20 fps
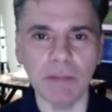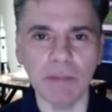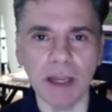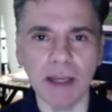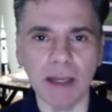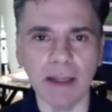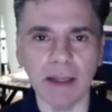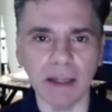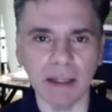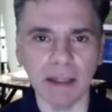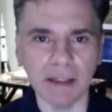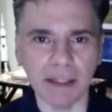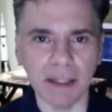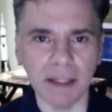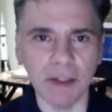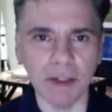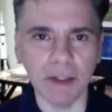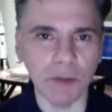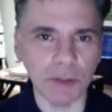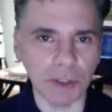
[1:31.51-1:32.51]
media
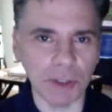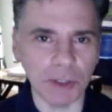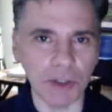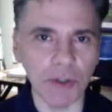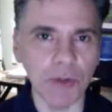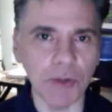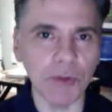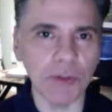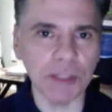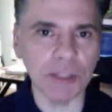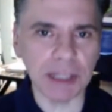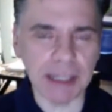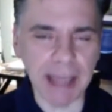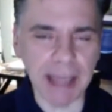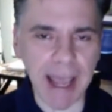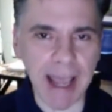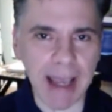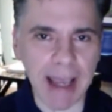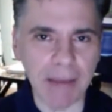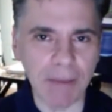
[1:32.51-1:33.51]
continues to use the
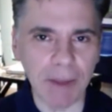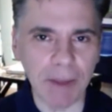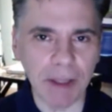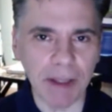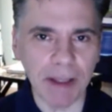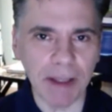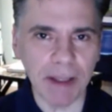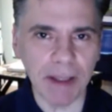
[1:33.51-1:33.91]
name